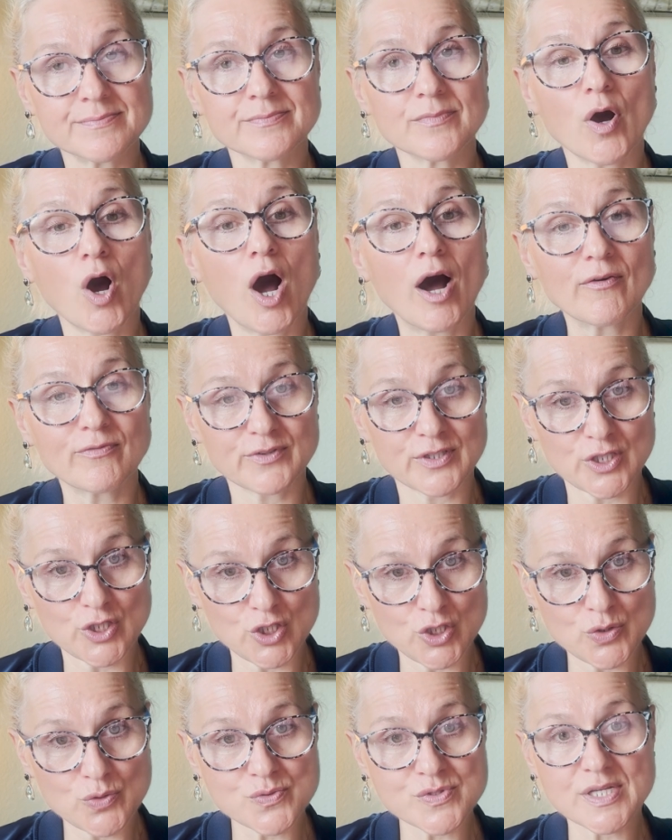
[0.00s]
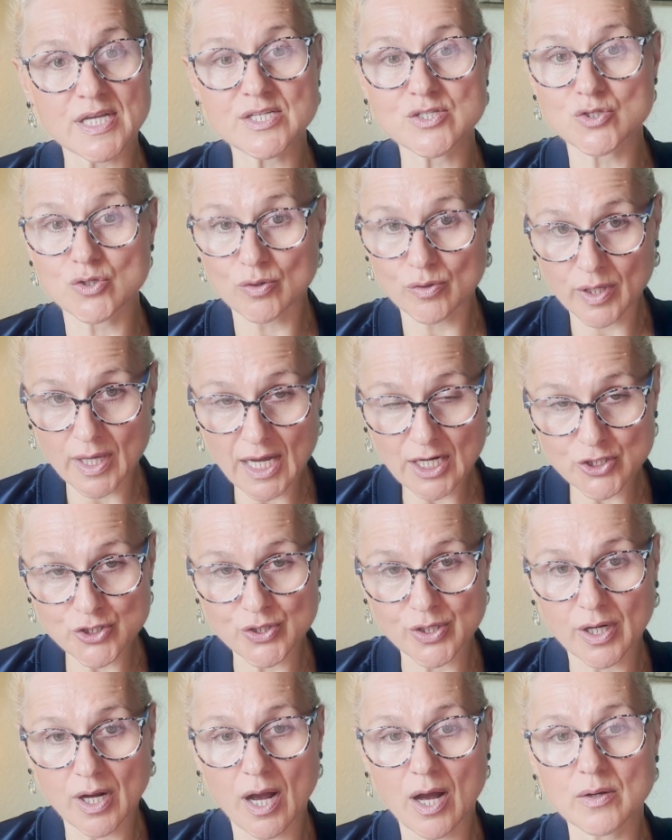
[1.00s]
often used as your cash
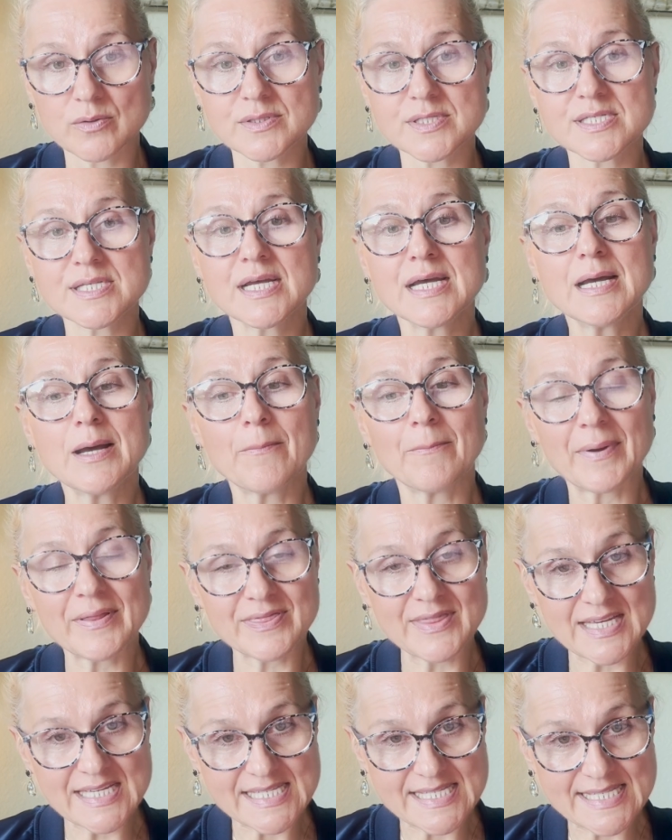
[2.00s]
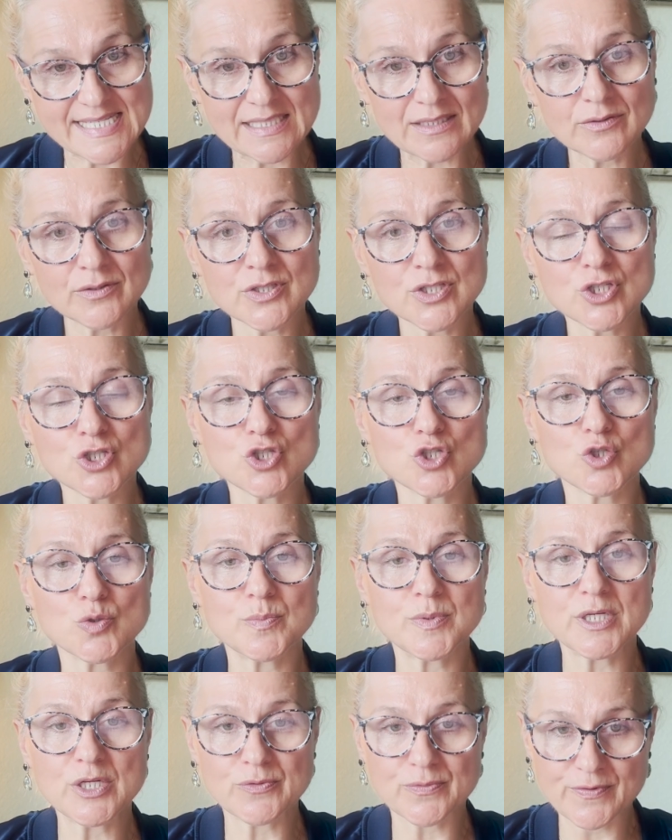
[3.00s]
accounts, but they still need to
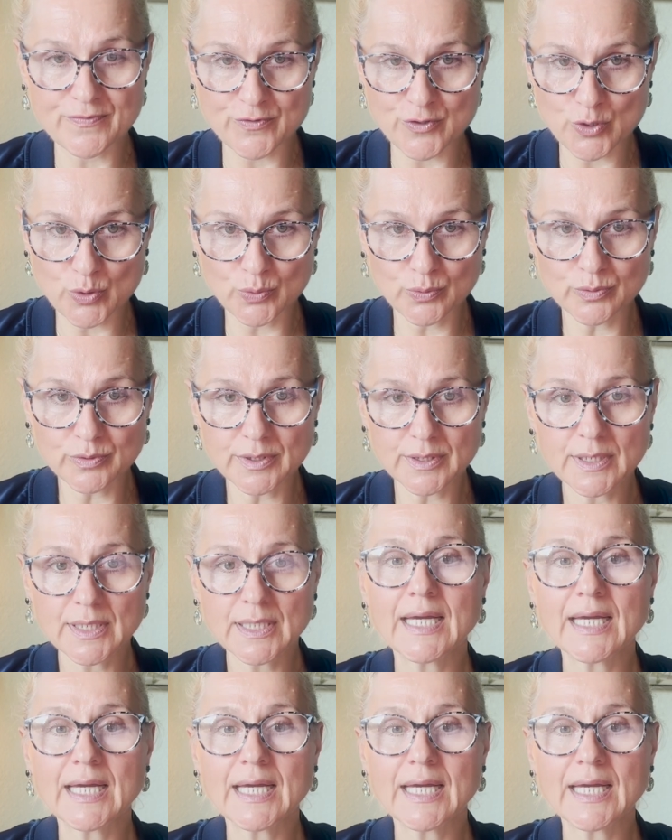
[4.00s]
be reviewed,